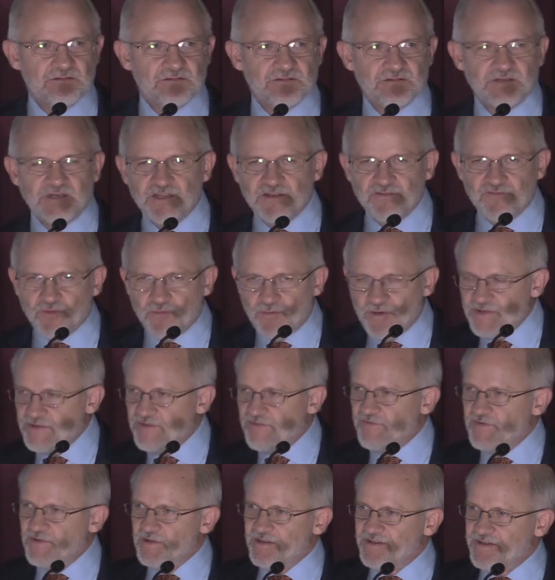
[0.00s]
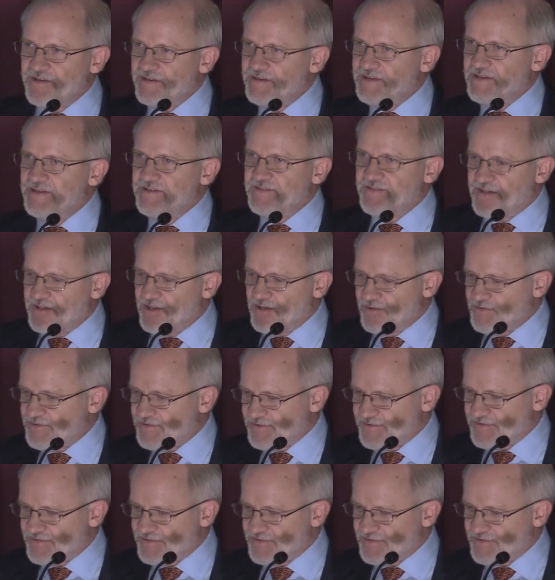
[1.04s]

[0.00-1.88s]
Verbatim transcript: And if you want to fill in the details,